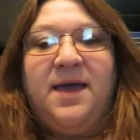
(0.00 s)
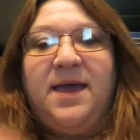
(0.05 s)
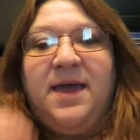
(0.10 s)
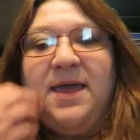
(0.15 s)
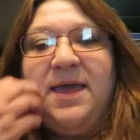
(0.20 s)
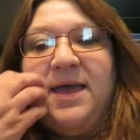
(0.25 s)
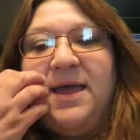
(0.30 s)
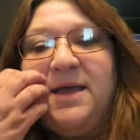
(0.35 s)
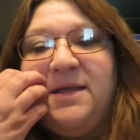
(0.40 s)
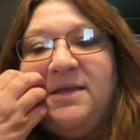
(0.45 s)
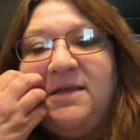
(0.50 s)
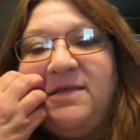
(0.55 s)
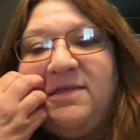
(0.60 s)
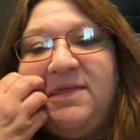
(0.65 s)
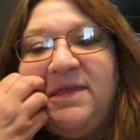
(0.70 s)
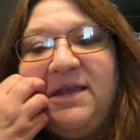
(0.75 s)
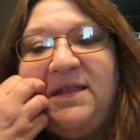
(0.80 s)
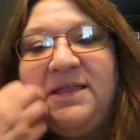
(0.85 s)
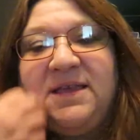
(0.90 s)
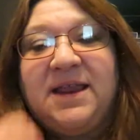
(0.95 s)
And the
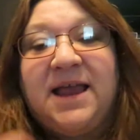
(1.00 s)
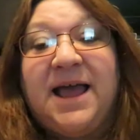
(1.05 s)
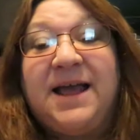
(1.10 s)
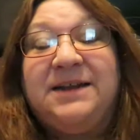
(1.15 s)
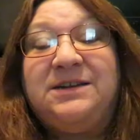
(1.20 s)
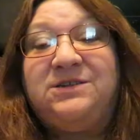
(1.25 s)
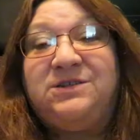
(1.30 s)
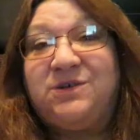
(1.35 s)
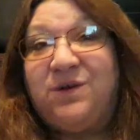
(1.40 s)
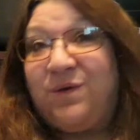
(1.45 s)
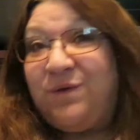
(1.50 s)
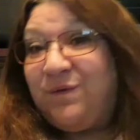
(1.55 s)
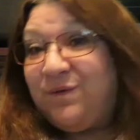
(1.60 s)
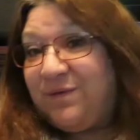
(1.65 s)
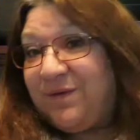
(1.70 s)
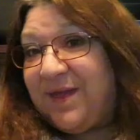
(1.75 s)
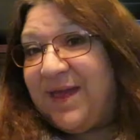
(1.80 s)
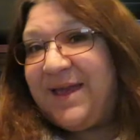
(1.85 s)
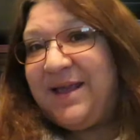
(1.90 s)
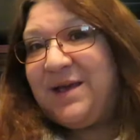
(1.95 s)
thing that I
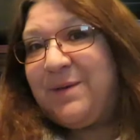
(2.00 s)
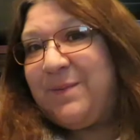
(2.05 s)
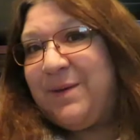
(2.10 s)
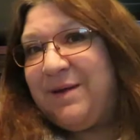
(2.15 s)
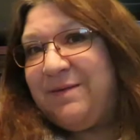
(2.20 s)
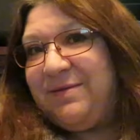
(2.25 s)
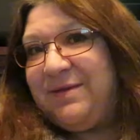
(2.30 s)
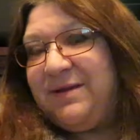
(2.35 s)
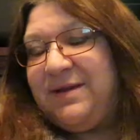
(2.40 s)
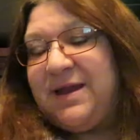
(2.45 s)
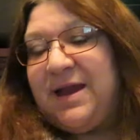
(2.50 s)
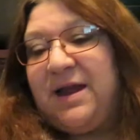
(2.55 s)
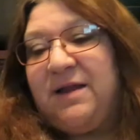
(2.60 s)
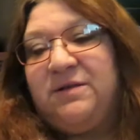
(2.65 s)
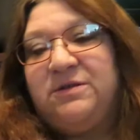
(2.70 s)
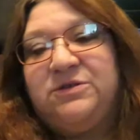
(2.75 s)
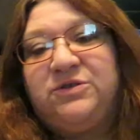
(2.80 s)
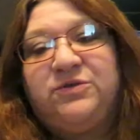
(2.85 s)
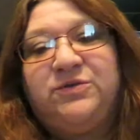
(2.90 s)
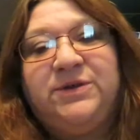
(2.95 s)
don't like about the
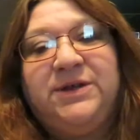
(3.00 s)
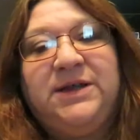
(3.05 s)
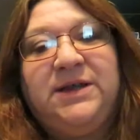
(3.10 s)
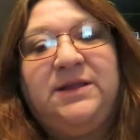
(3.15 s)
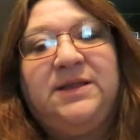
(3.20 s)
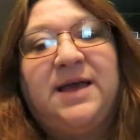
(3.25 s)
Dollar Tree,